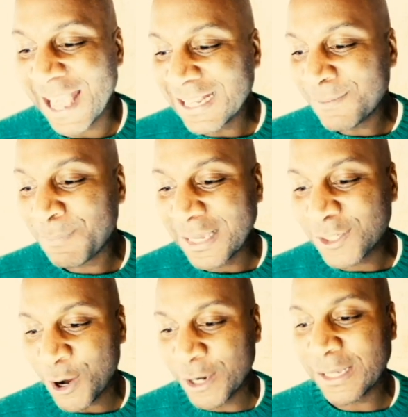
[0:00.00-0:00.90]
any big
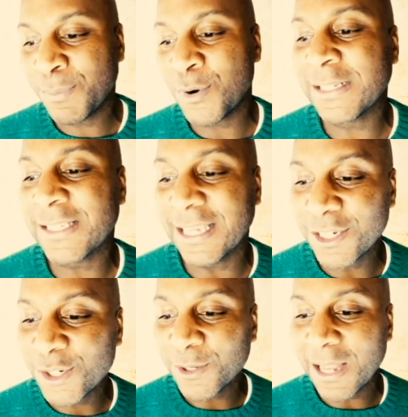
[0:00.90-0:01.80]
turning points
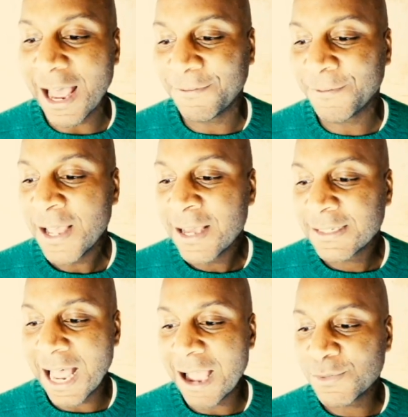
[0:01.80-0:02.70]
in your life,
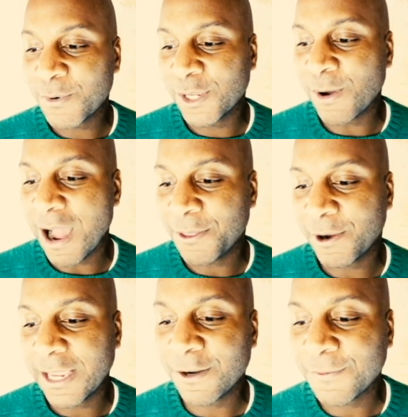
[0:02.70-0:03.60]
times where you either
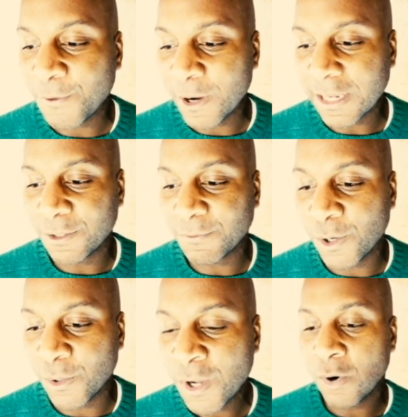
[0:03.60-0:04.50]
hit a fork in the
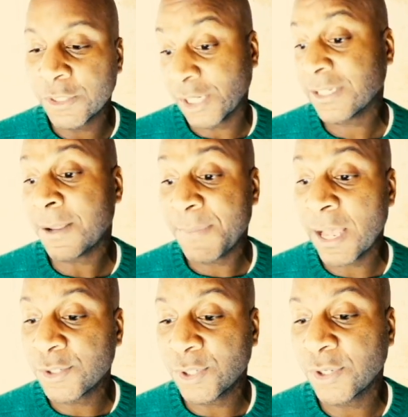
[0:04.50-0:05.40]
road or just
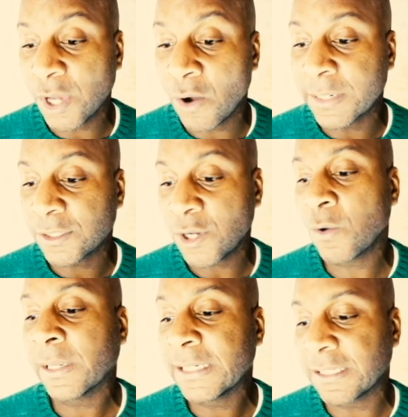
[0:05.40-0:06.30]
compelled you to go in a
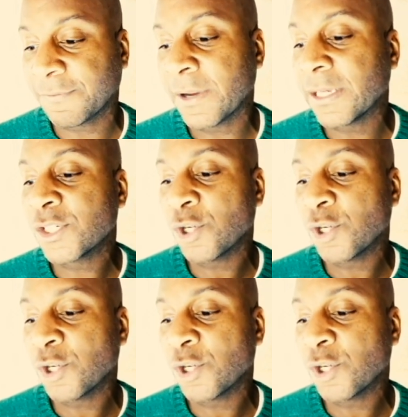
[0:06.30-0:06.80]
totally different